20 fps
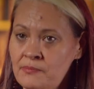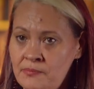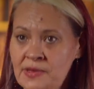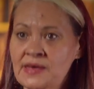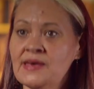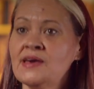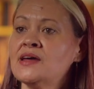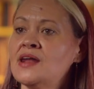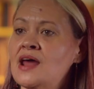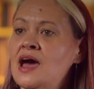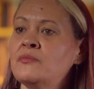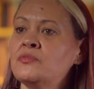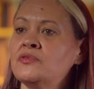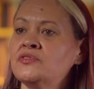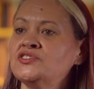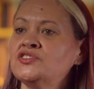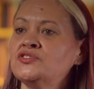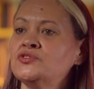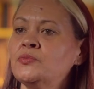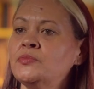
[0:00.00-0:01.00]
being an
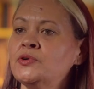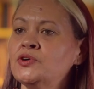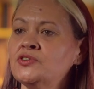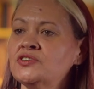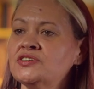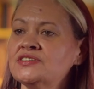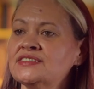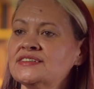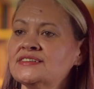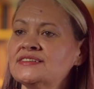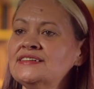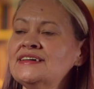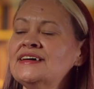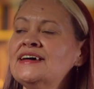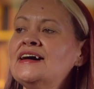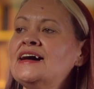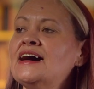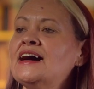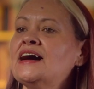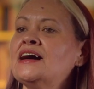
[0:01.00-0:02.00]
Aboriginal person
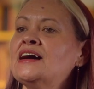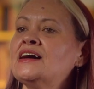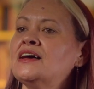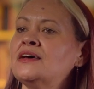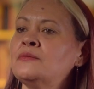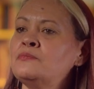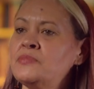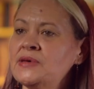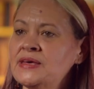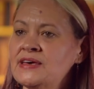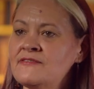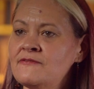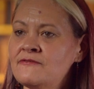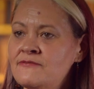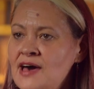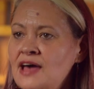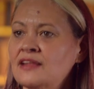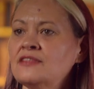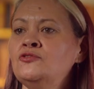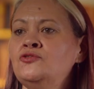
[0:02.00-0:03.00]
and being
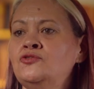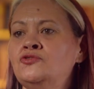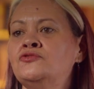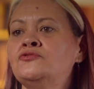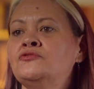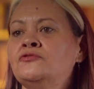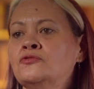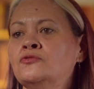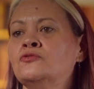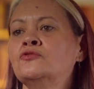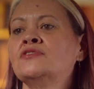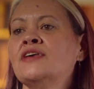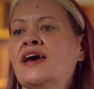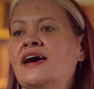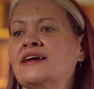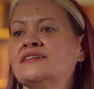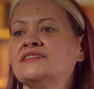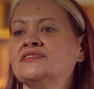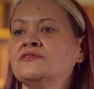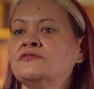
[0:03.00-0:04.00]
valued for
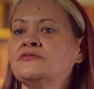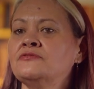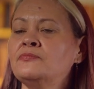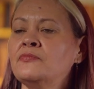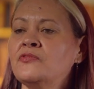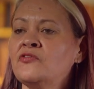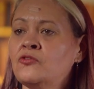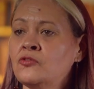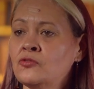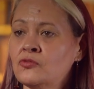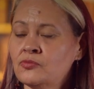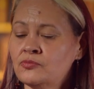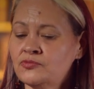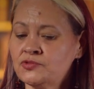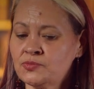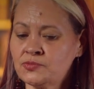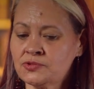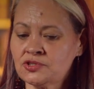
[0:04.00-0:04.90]
that, for